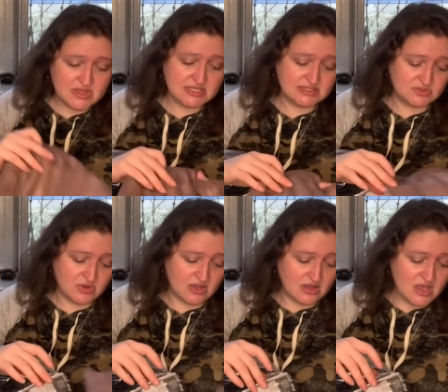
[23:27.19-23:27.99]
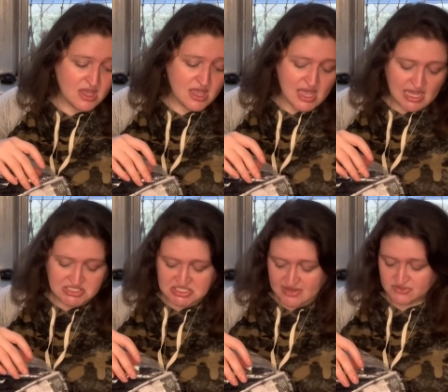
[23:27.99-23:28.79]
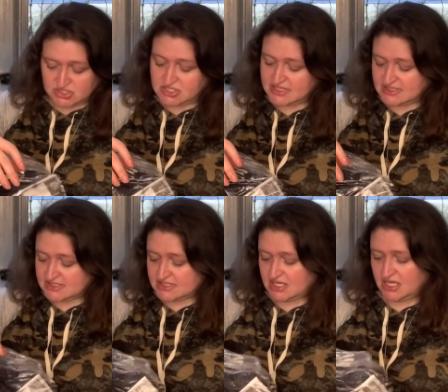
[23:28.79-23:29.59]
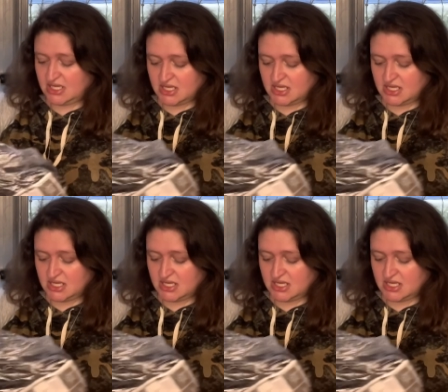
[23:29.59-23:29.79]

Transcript: this as well. I'll just have to look and see.